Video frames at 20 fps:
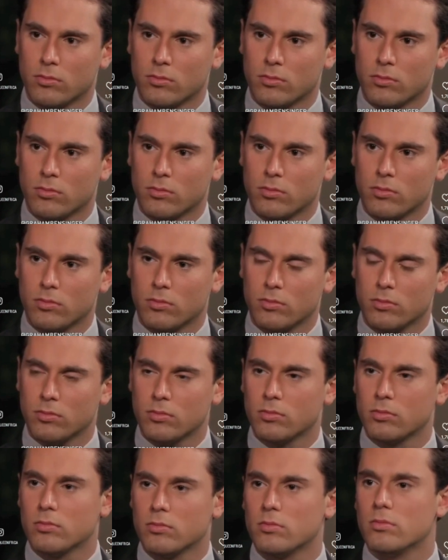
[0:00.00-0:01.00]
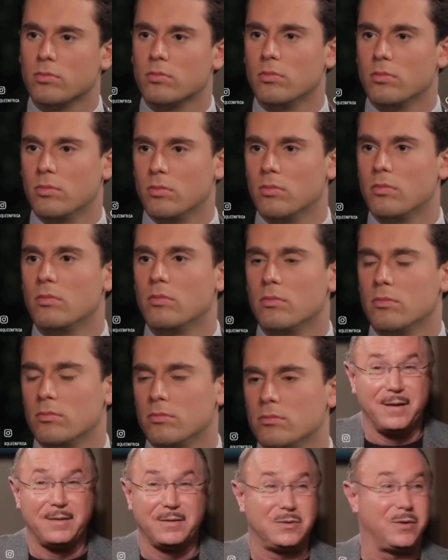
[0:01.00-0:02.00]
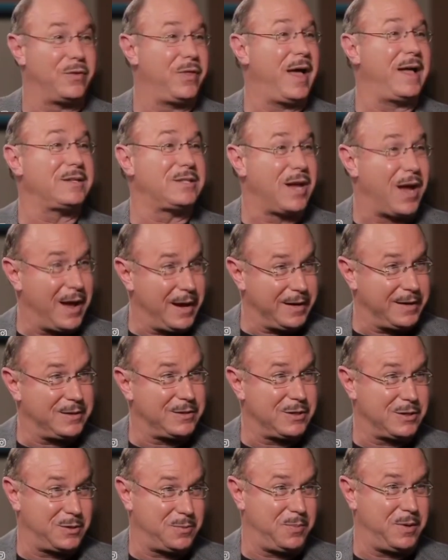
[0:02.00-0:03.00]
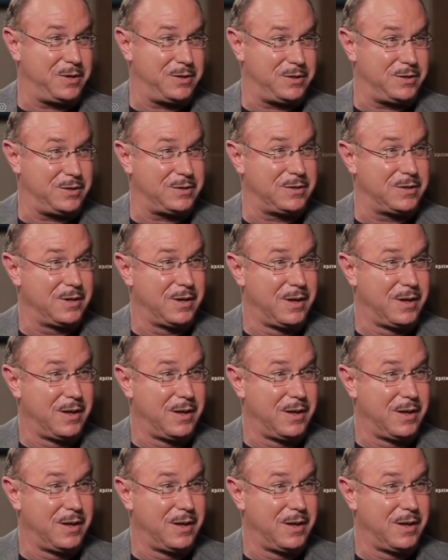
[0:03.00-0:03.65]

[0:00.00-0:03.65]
won all three medals? So that's highly suspicious.